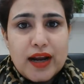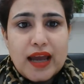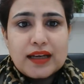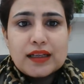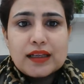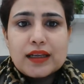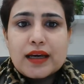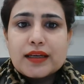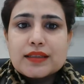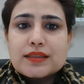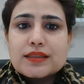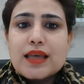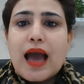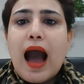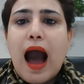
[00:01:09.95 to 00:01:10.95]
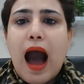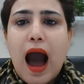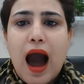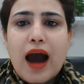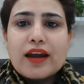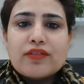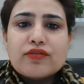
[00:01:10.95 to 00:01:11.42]
analyze,
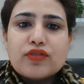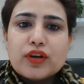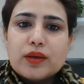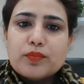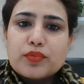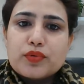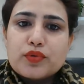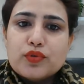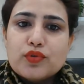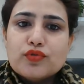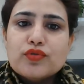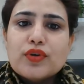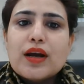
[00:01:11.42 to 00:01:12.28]
I for improve,